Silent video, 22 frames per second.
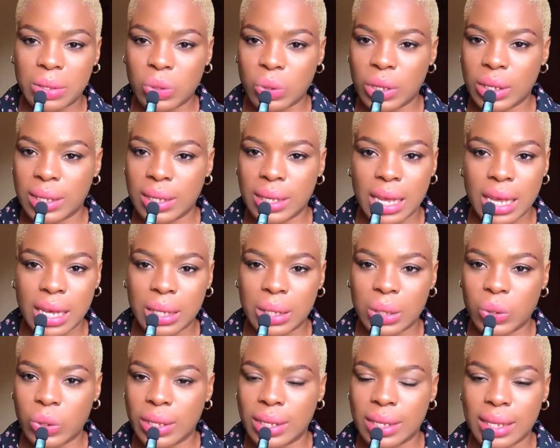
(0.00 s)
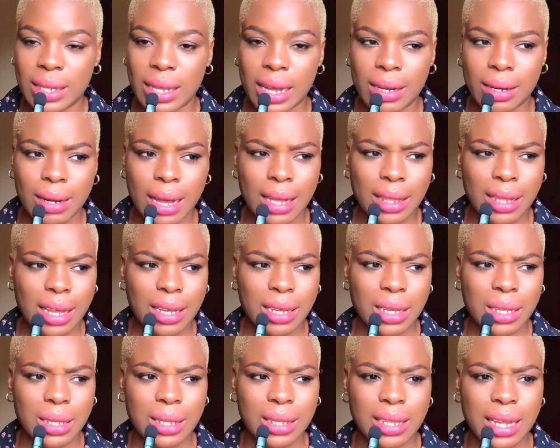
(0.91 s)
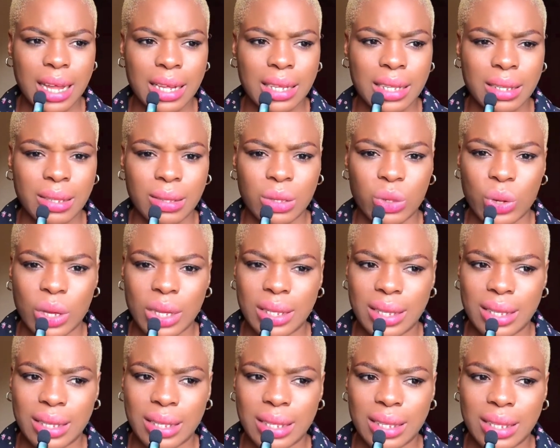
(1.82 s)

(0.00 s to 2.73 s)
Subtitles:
28th, 29th. I think it starts 20.